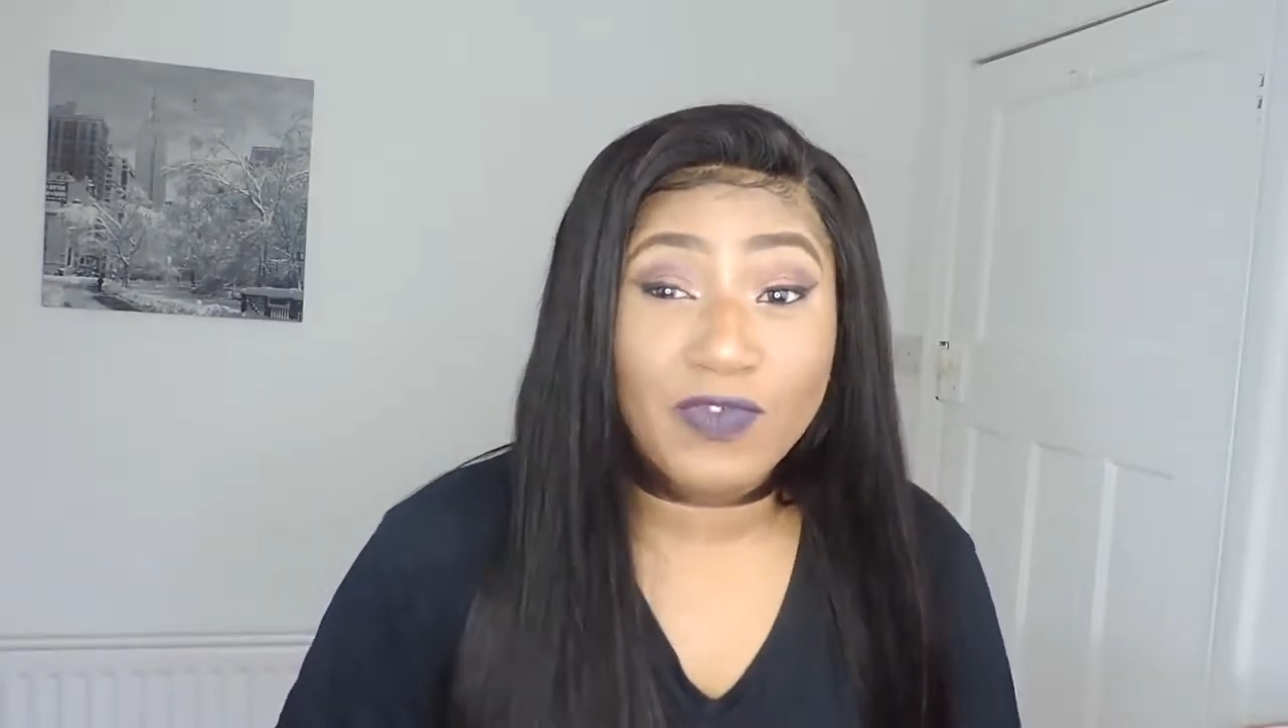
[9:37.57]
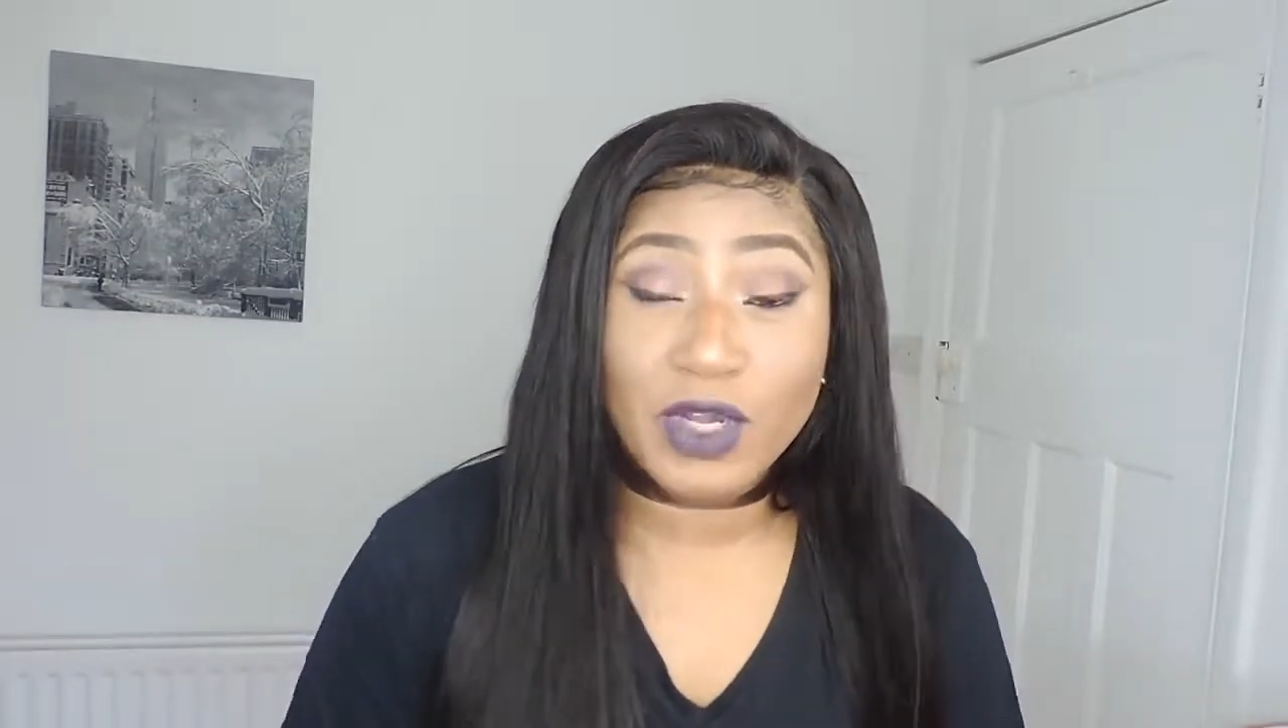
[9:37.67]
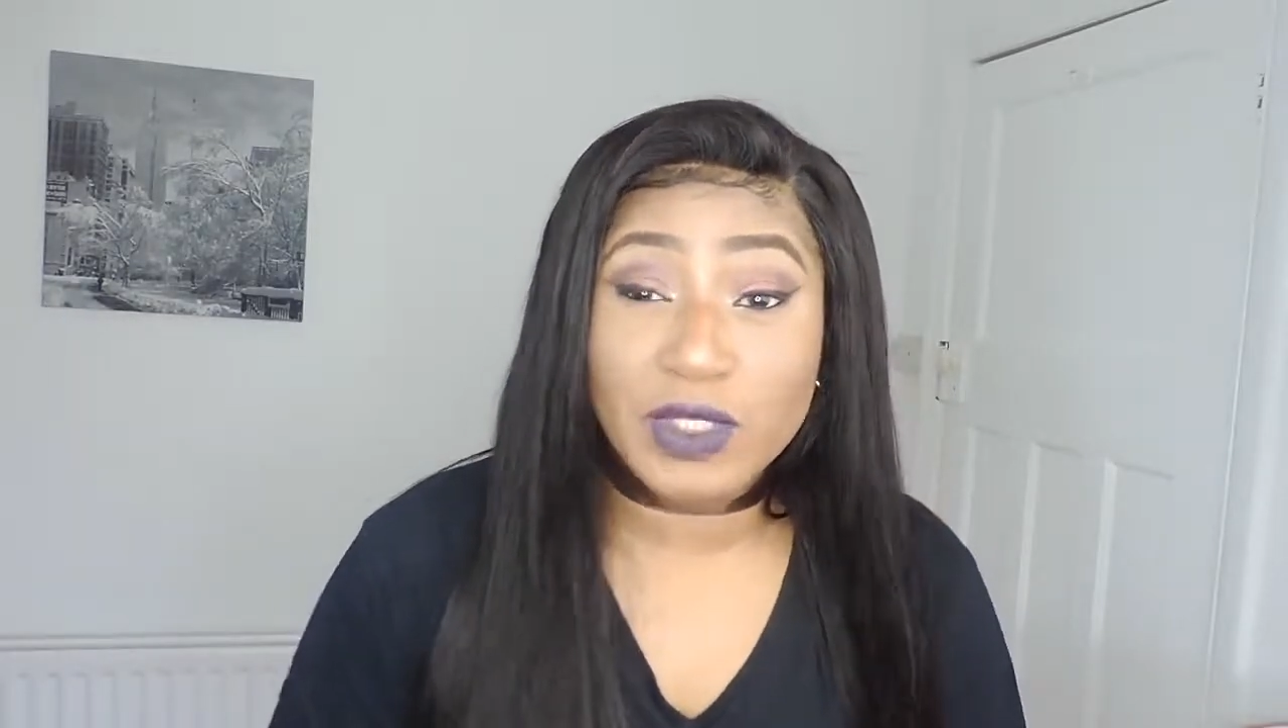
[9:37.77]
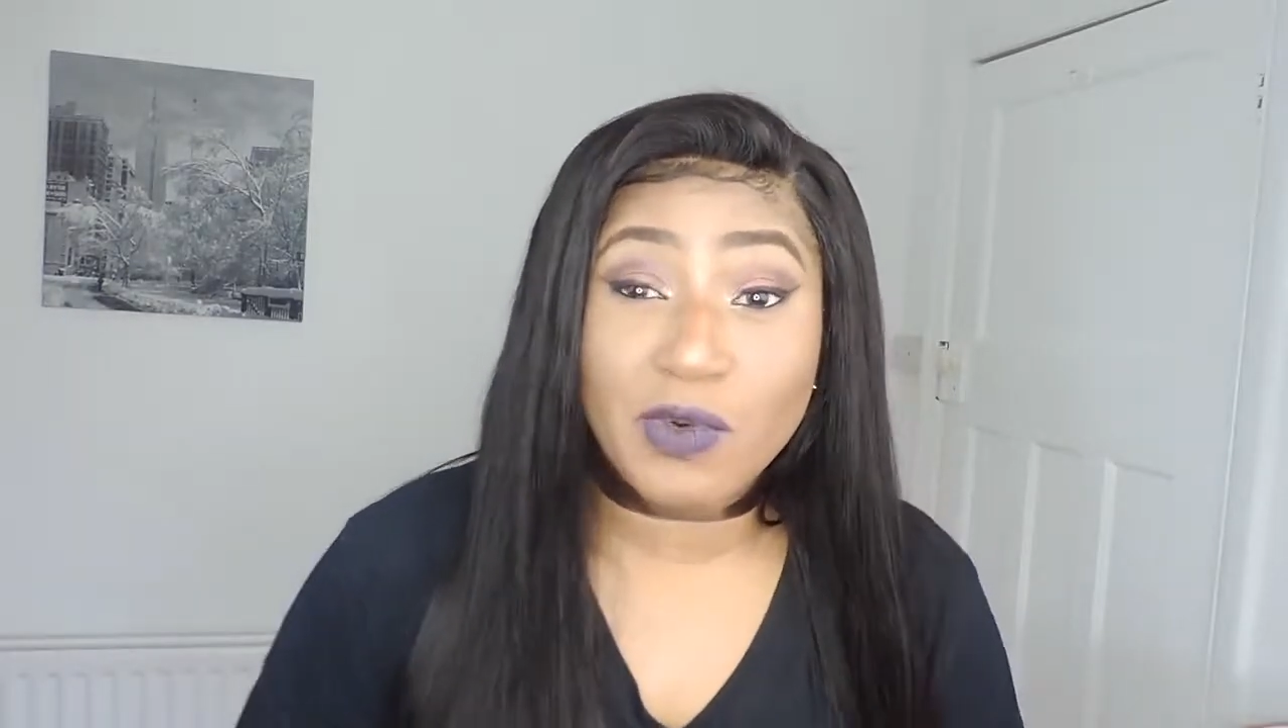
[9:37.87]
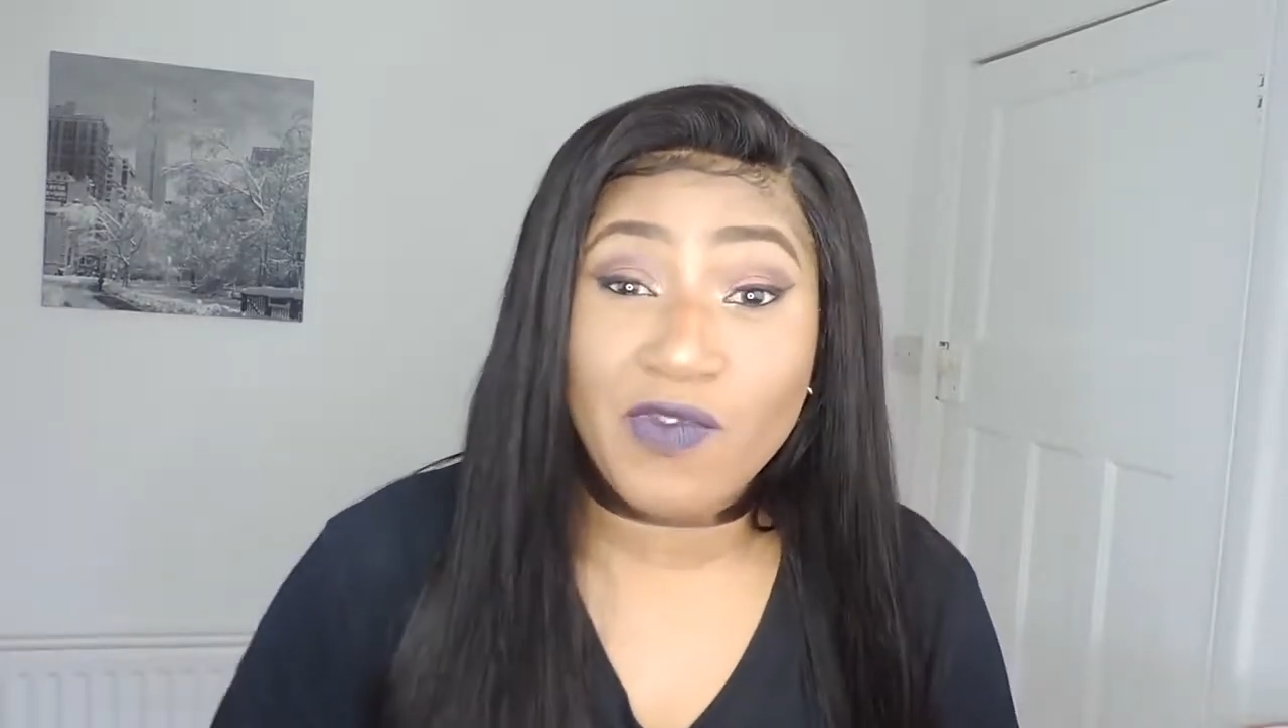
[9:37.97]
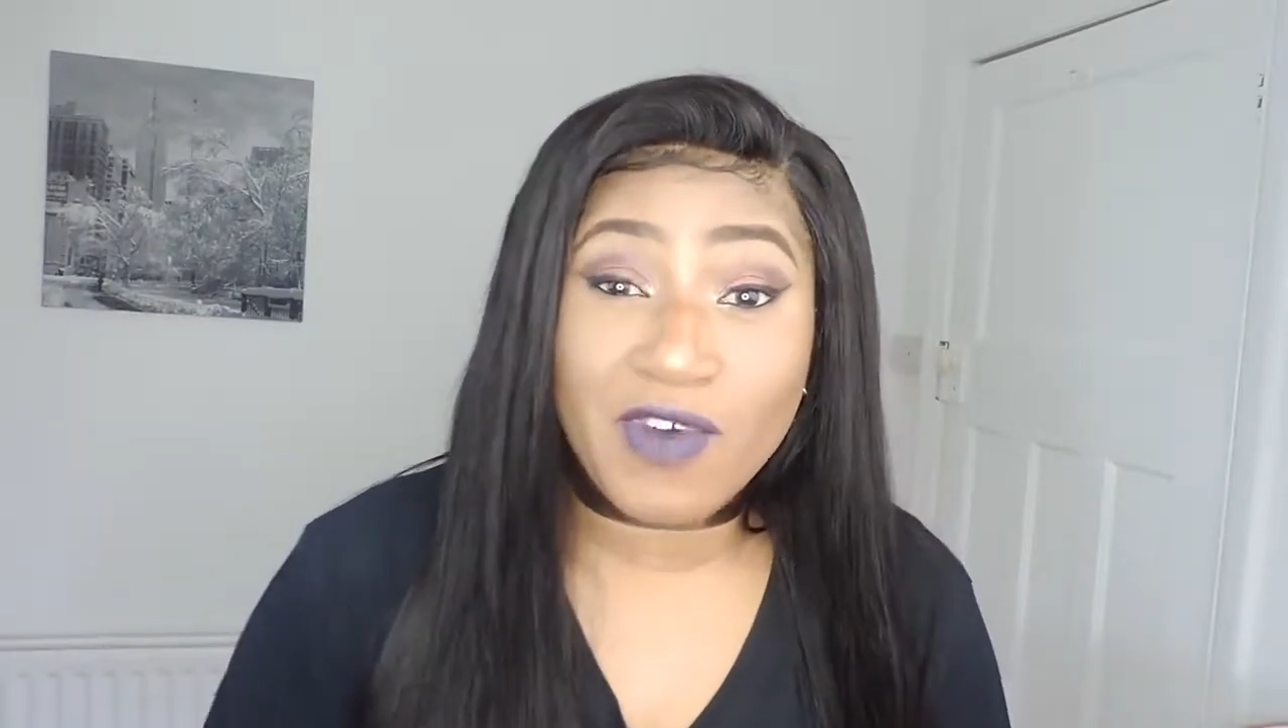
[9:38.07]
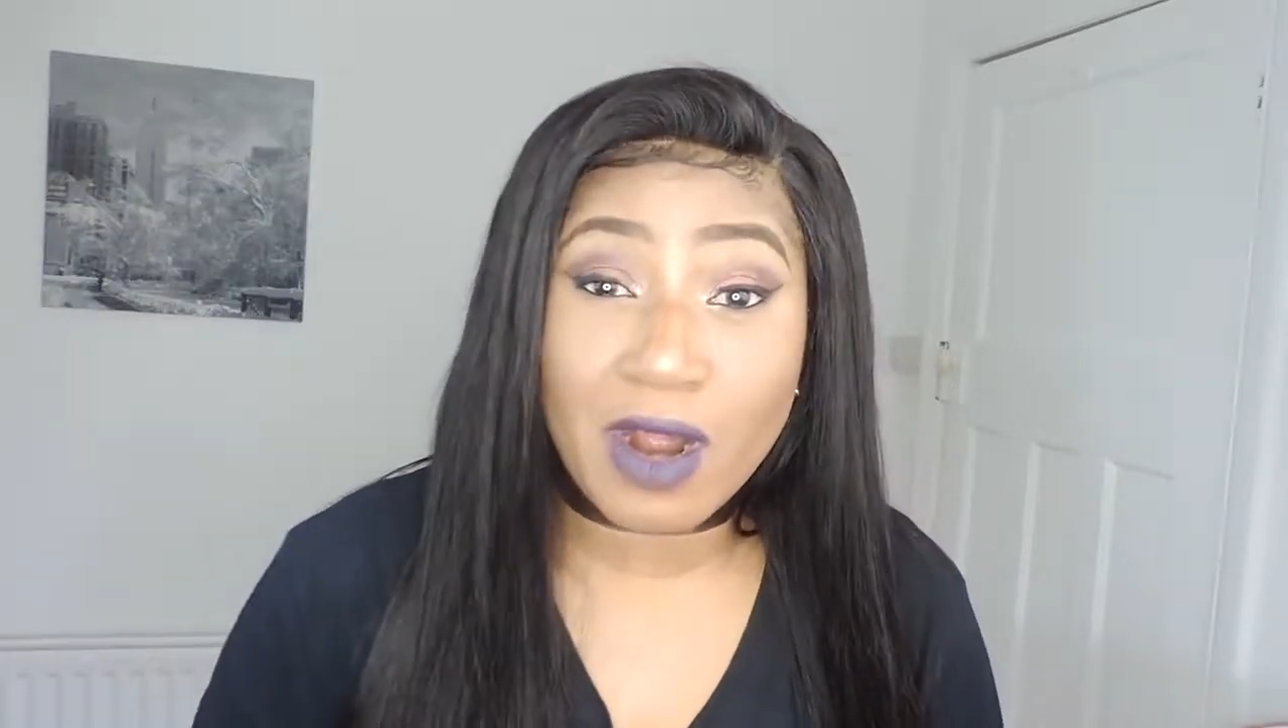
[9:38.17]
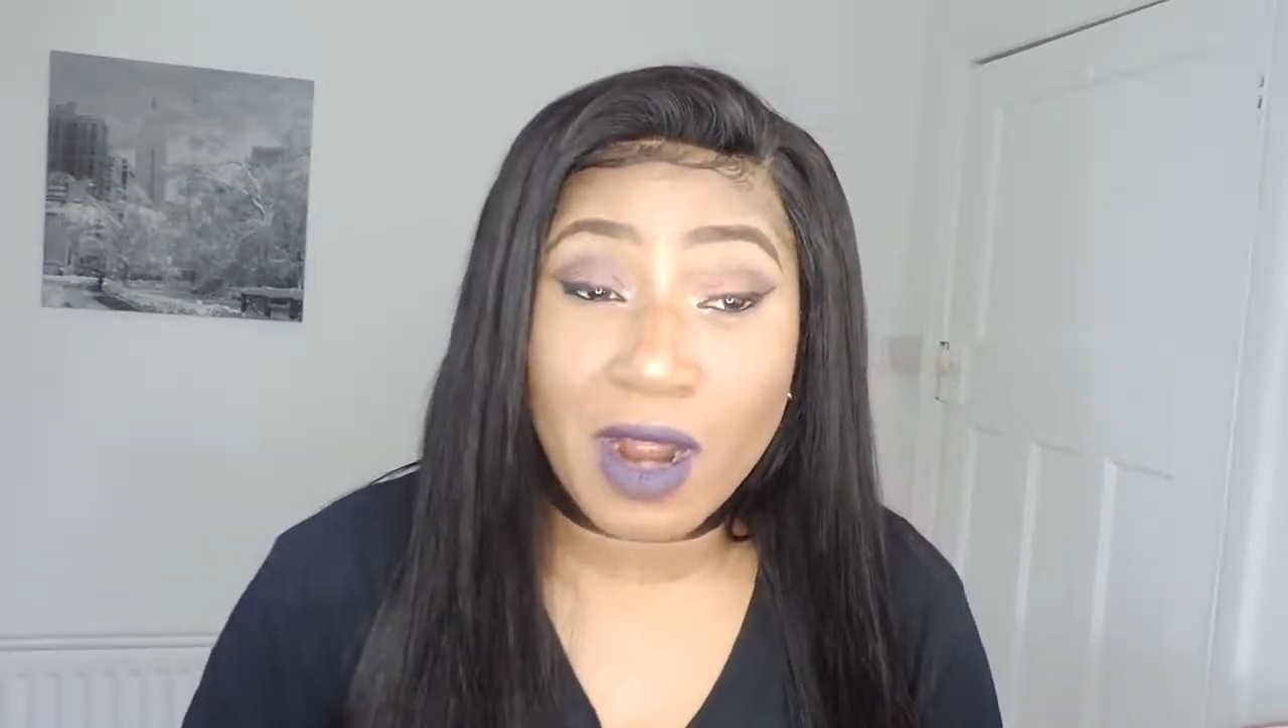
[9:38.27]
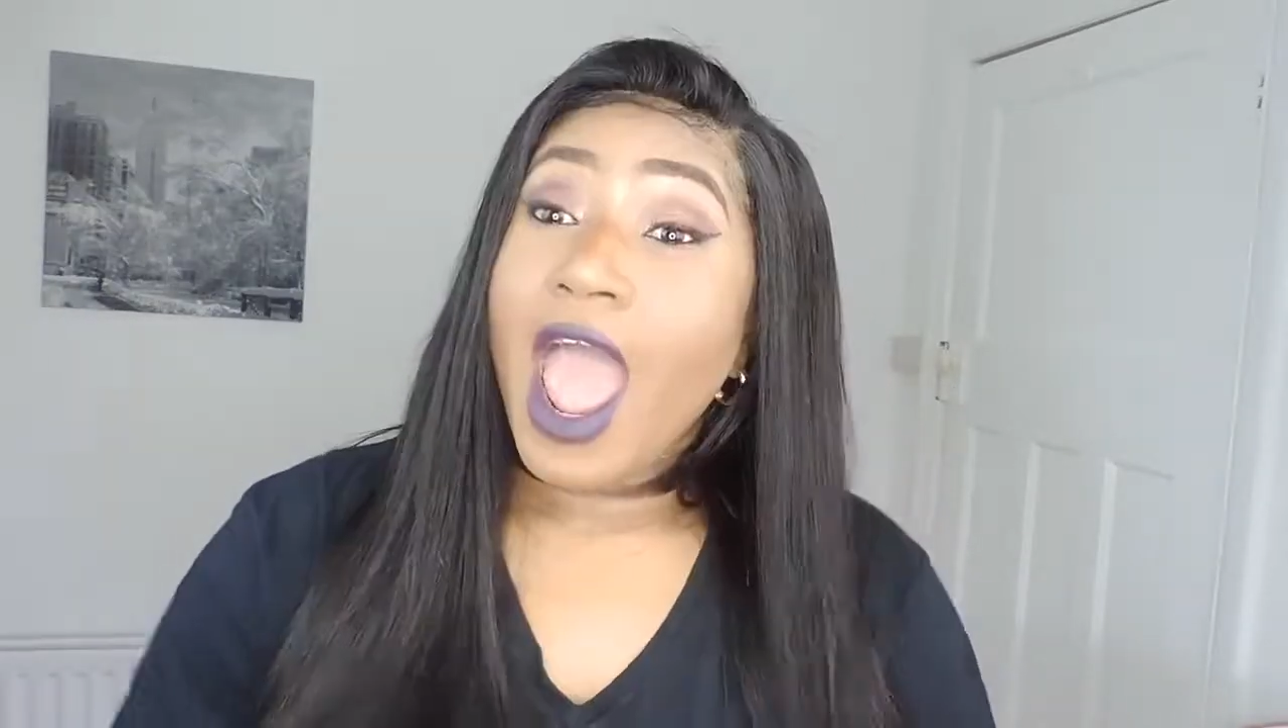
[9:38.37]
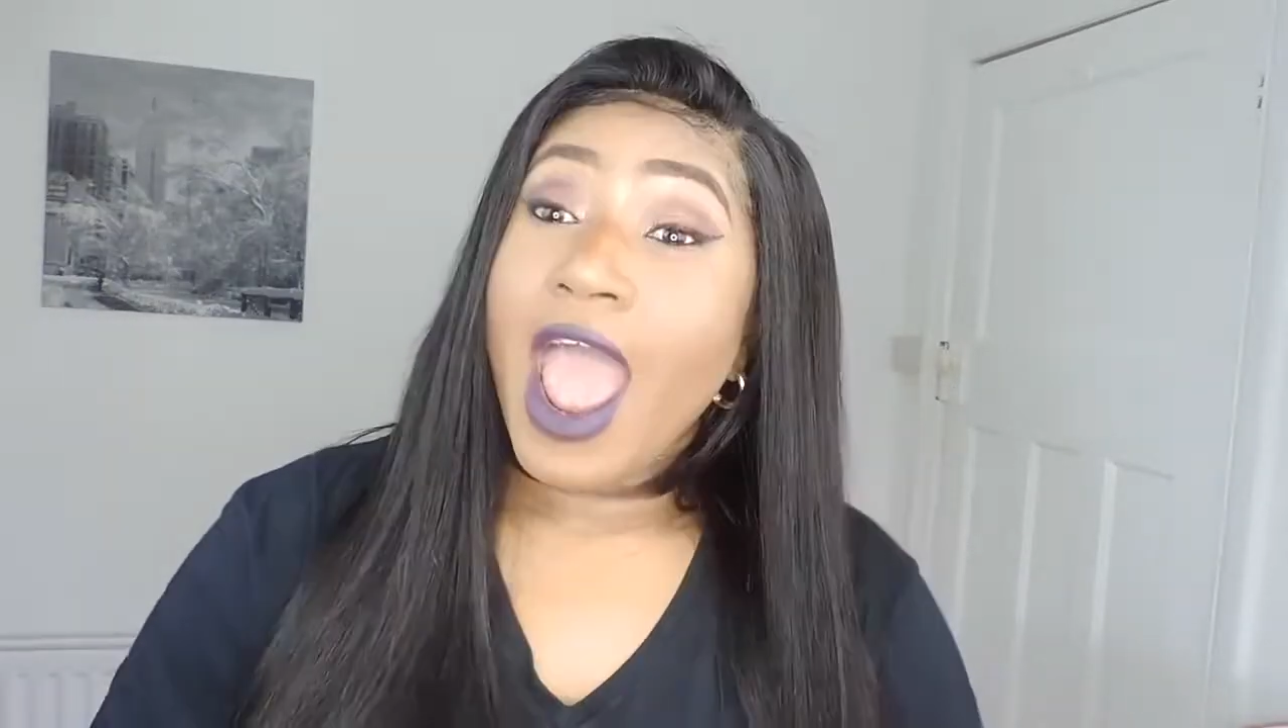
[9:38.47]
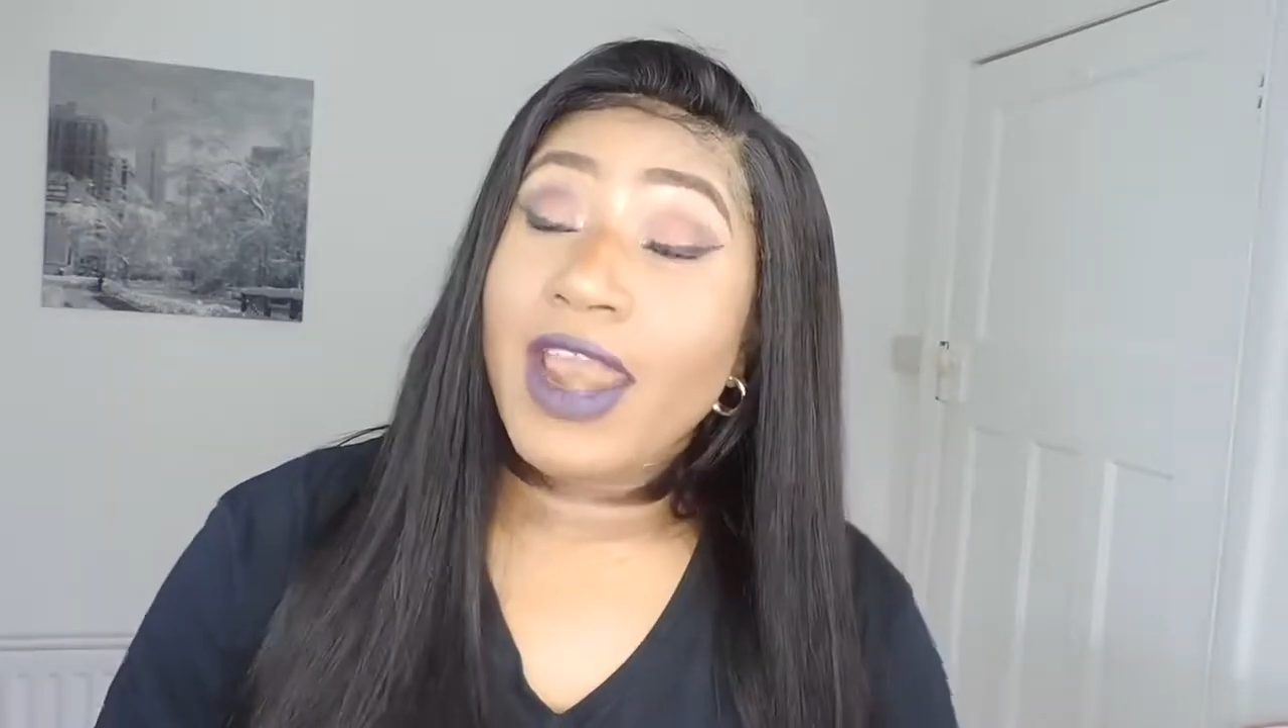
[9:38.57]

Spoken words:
voiceover.